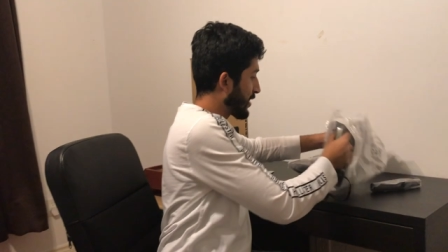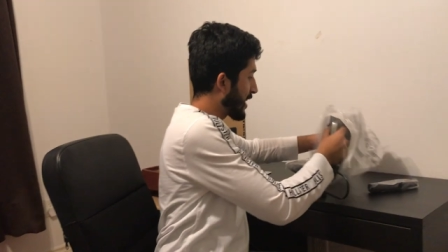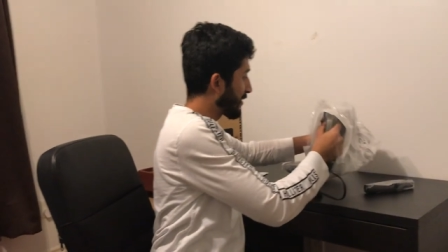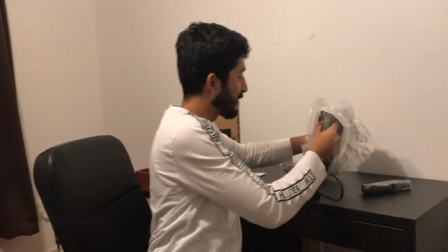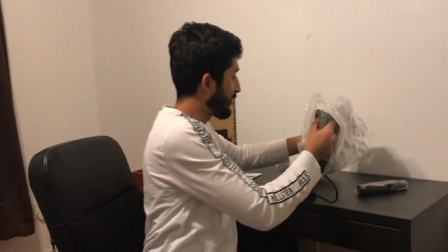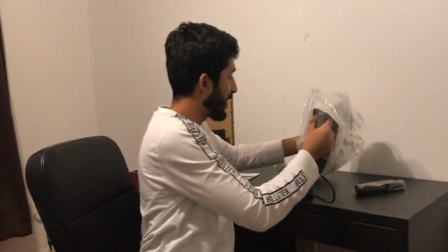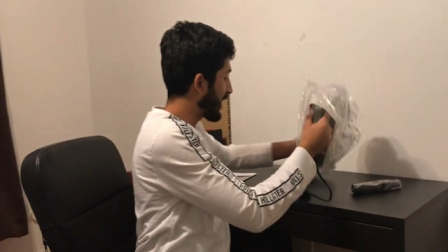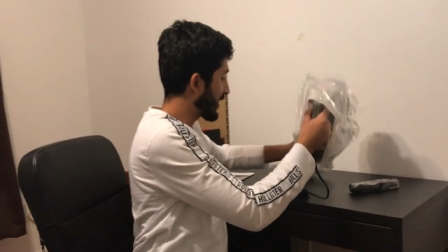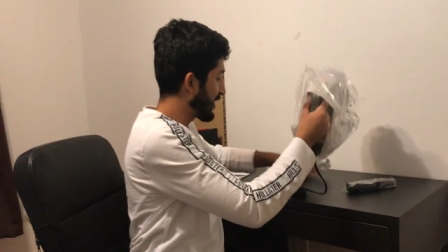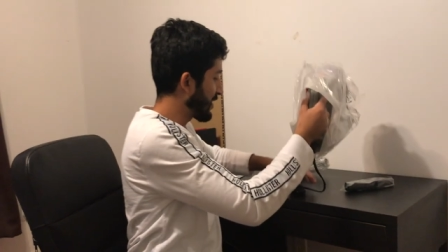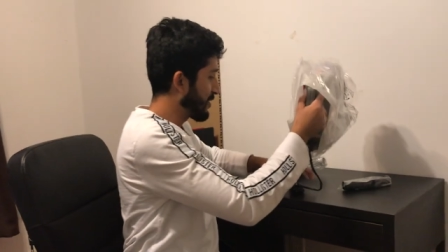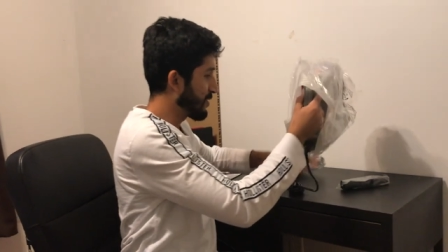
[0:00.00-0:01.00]
we have the
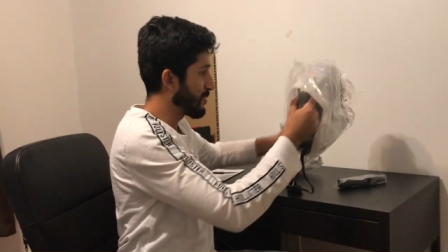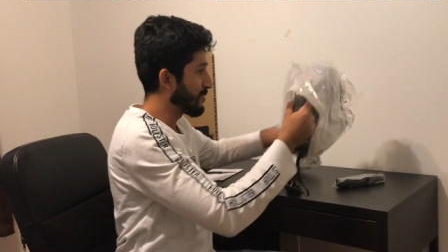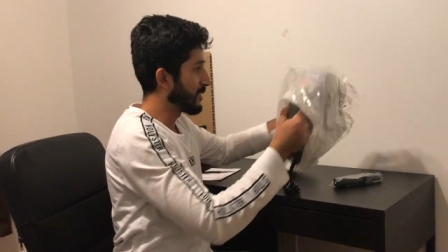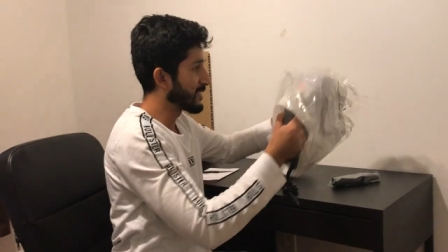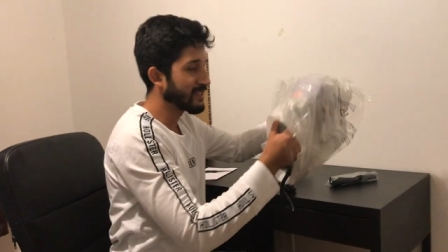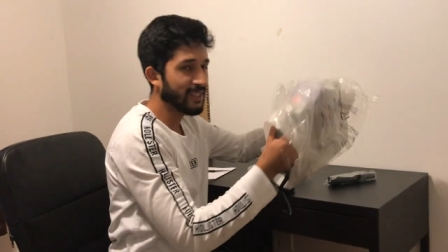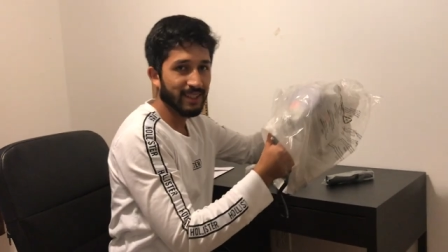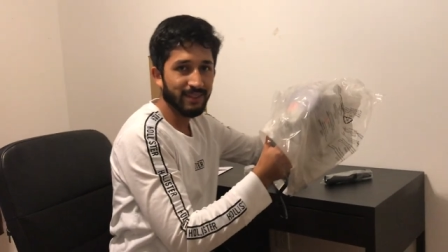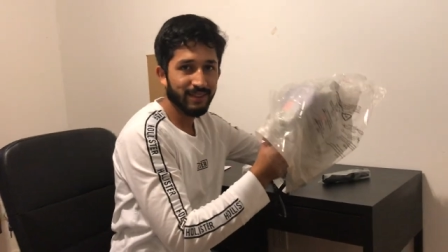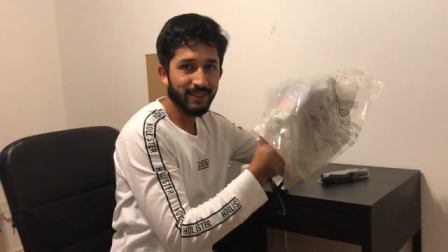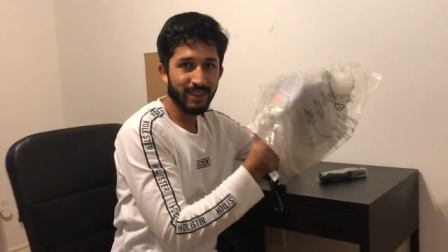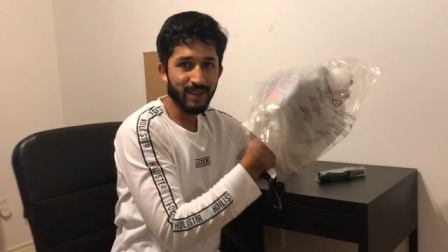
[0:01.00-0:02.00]
vacuum
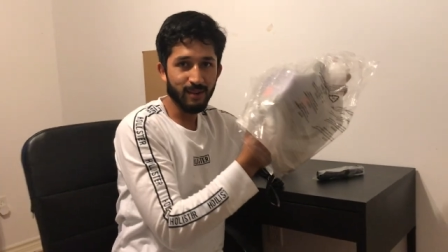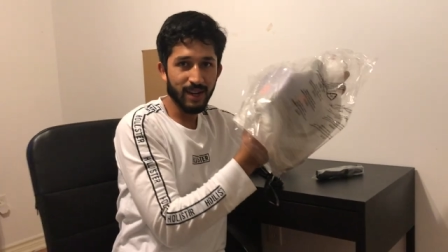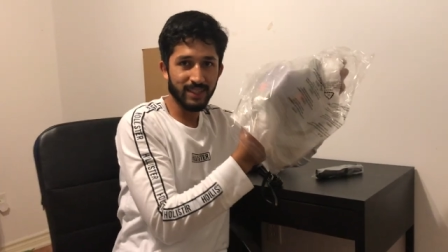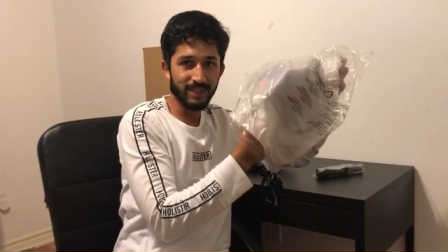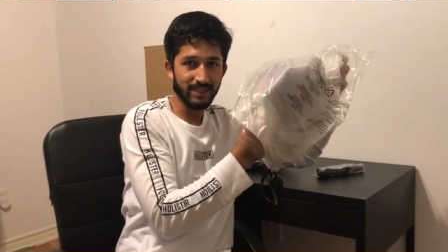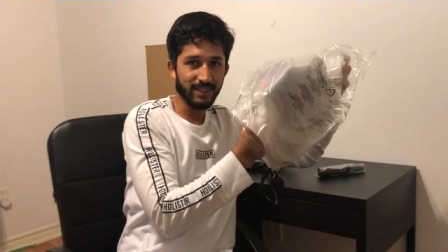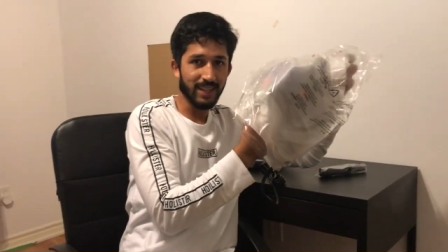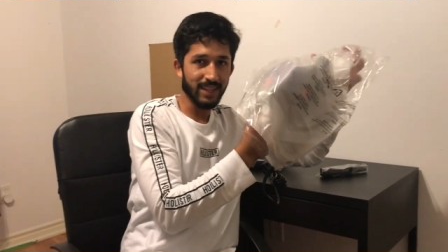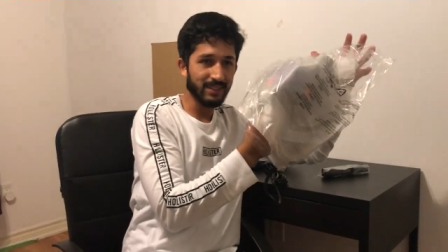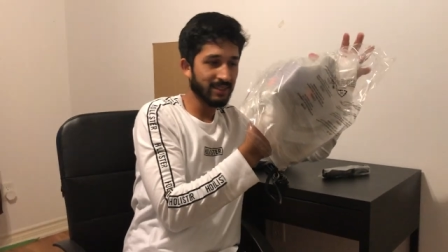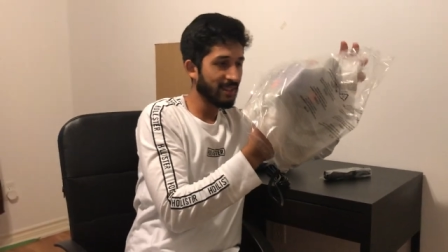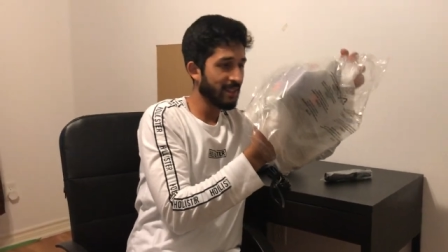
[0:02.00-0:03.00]
itself. Now watch this
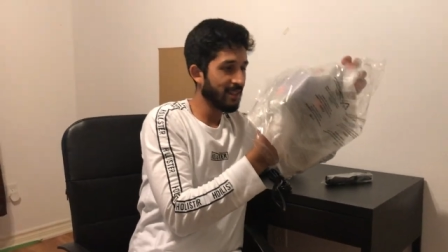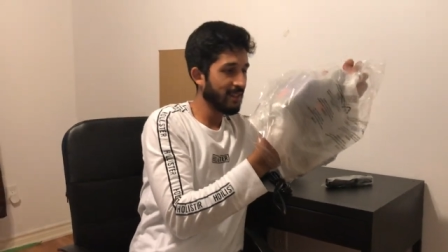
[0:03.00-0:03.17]
guys.